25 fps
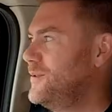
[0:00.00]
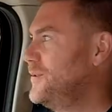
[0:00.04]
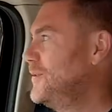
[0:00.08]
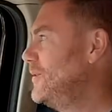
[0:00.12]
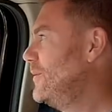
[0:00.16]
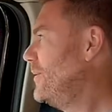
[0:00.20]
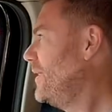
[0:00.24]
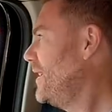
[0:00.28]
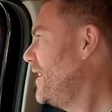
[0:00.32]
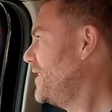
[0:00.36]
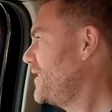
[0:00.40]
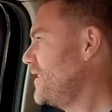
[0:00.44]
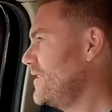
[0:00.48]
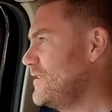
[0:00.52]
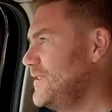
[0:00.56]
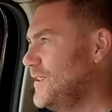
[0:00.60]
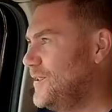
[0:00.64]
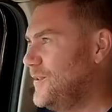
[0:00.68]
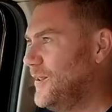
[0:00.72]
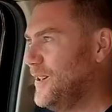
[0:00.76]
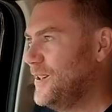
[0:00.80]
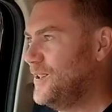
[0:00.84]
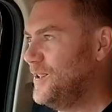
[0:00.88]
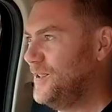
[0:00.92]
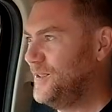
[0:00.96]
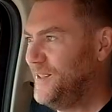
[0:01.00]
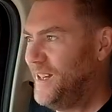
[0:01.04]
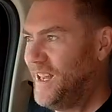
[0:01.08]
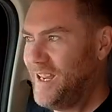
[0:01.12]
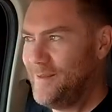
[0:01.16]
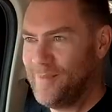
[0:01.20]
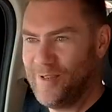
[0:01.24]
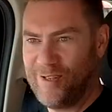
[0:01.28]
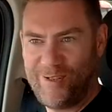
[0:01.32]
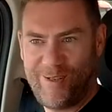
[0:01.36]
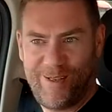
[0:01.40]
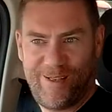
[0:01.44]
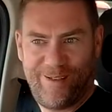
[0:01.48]
I thought, well, that's actually quite a good
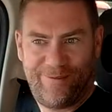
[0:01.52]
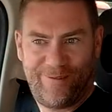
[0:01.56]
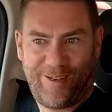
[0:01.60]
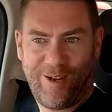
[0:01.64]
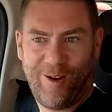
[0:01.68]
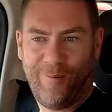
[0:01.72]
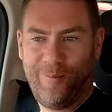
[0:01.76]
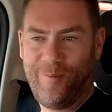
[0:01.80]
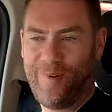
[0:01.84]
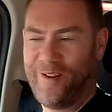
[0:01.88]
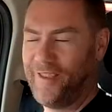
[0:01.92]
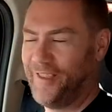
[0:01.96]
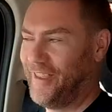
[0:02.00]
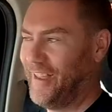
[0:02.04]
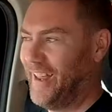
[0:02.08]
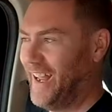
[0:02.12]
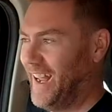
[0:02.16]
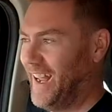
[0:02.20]
name. You should have gone with